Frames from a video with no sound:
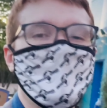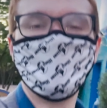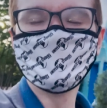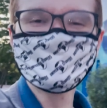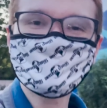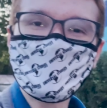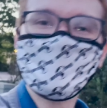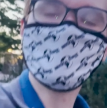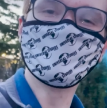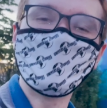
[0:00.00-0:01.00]
And also try to
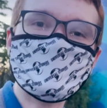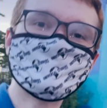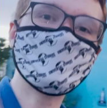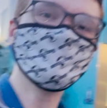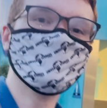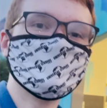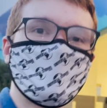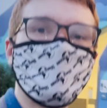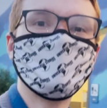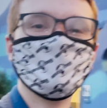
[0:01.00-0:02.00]
go on rides when everyone's
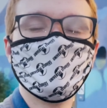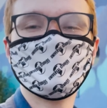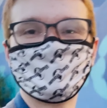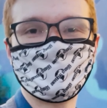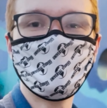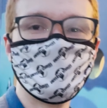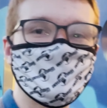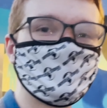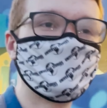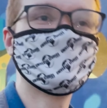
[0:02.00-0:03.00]
at one of the
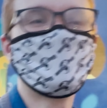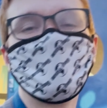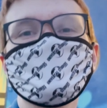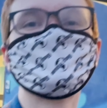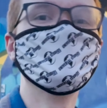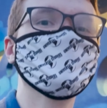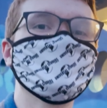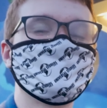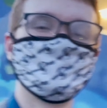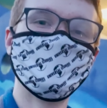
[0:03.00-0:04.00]
shows, because that also
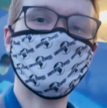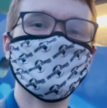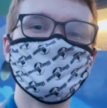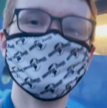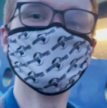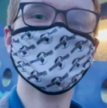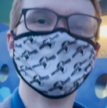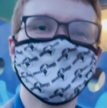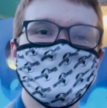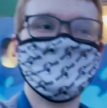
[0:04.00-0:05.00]
is really helpful.
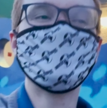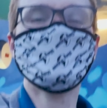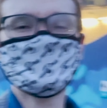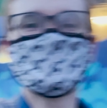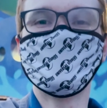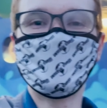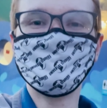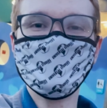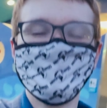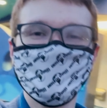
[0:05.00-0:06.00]
That eats a lot of
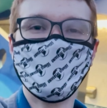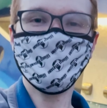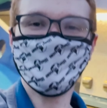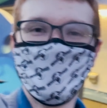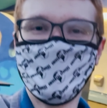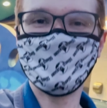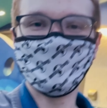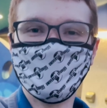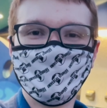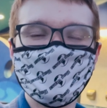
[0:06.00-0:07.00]
people up and
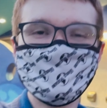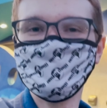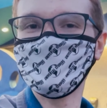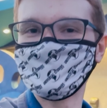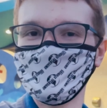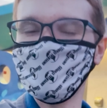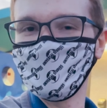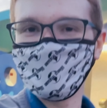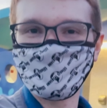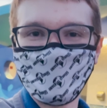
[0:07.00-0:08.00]
uh, frees you up to go on
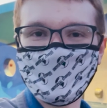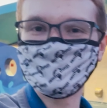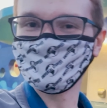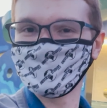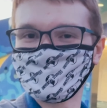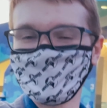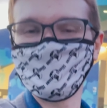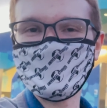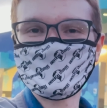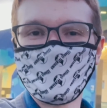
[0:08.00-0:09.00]
all the rides with a short wait